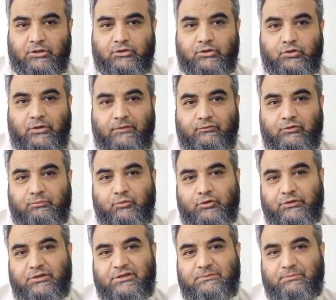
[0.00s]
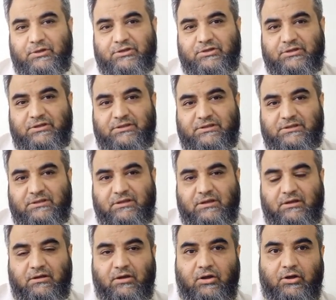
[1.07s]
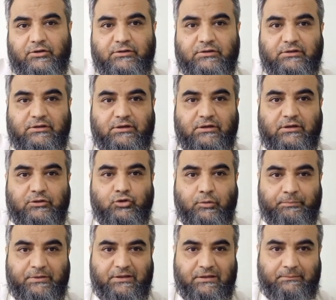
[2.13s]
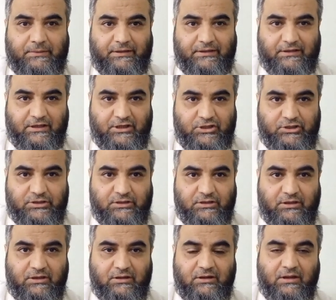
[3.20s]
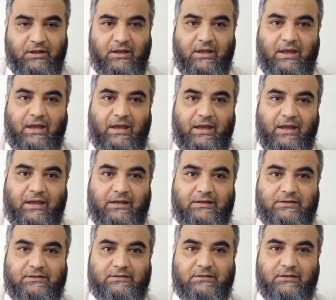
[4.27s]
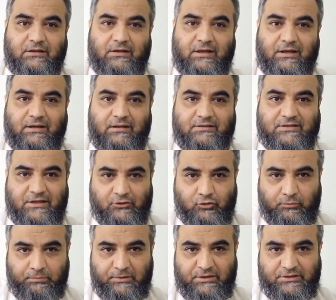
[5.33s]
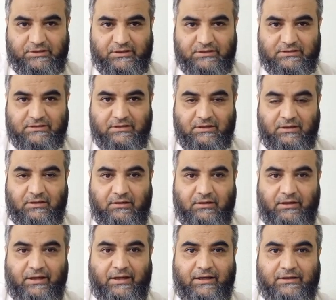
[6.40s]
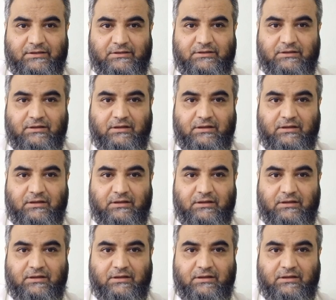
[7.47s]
So you have to put these patients on the topical medication and cycloplegics and